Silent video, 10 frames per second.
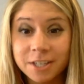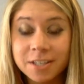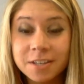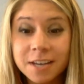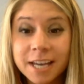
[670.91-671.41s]

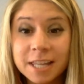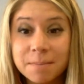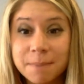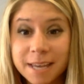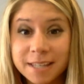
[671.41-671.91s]
Just looking at the
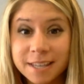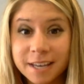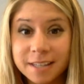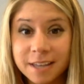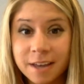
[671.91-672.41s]

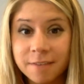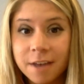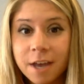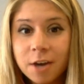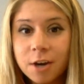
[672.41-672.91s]
basics of
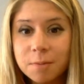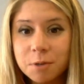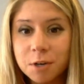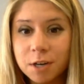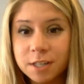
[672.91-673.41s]

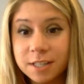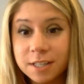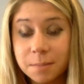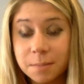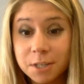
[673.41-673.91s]

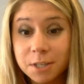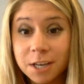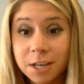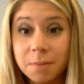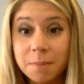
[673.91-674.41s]
cryptocurrencies, in
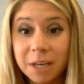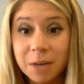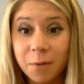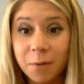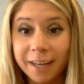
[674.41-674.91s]
particular
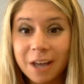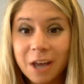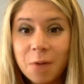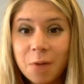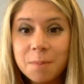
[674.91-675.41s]
Bitcoin,
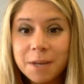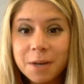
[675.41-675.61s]
what